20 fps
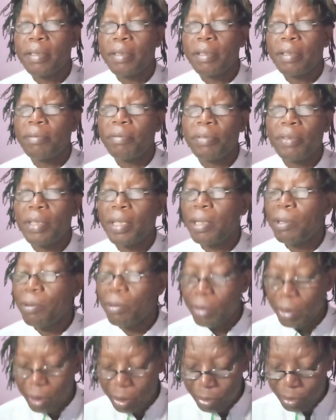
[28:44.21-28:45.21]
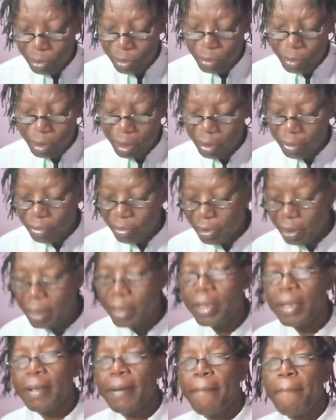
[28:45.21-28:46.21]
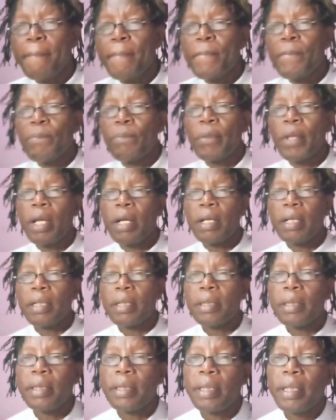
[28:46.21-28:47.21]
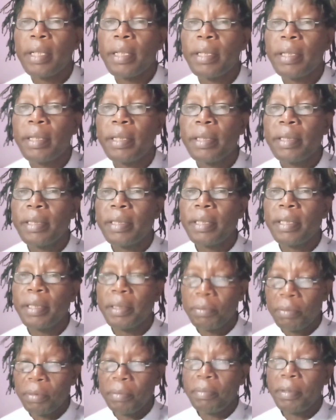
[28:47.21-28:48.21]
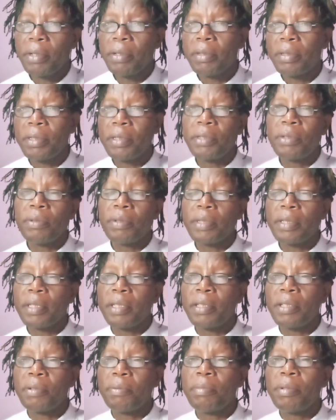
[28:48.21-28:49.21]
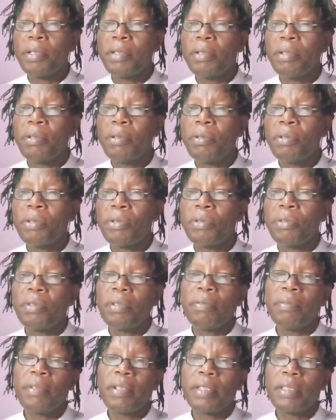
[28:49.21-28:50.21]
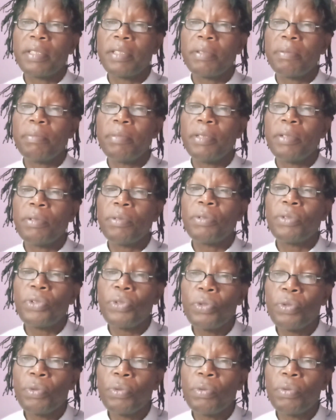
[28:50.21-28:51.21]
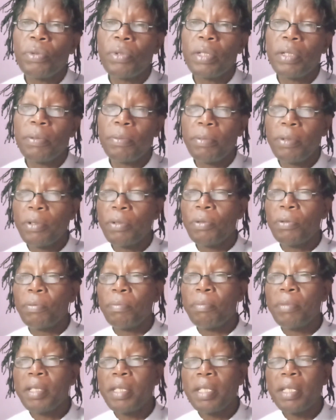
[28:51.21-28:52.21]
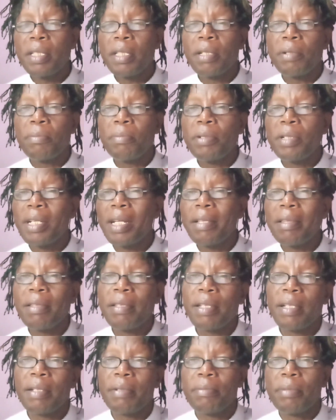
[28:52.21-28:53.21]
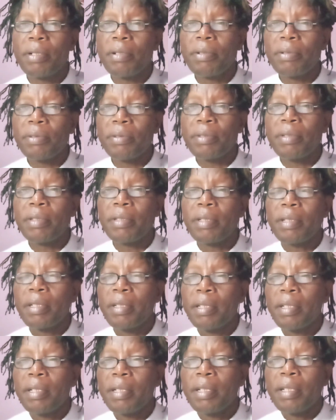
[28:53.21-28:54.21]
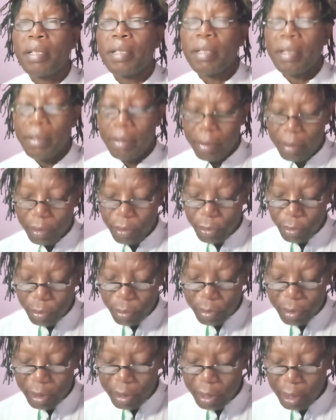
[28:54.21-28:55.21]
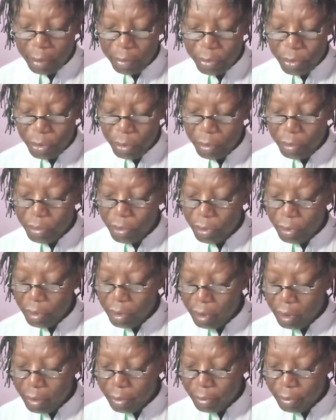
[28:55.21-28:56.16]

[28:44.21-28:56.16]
If there was no Higgs field, then this thing would be continuous, and there'd be no universe, there'd be no you, there'd be no me, there'd be nothing, because through this absorption